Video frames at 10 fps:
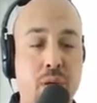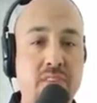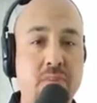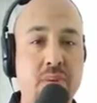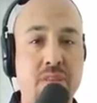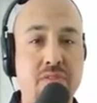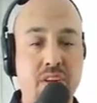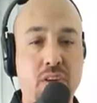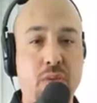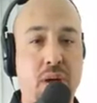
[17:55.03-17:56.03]
positive on the
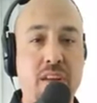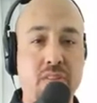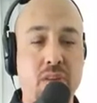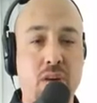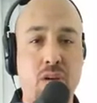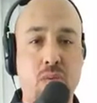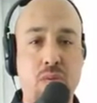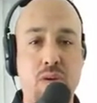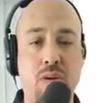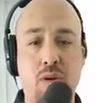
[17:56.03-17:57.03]
field, positive on the
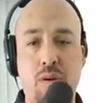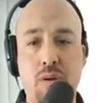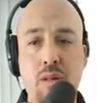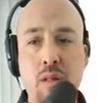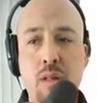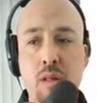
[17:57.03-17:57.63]
hardwood court.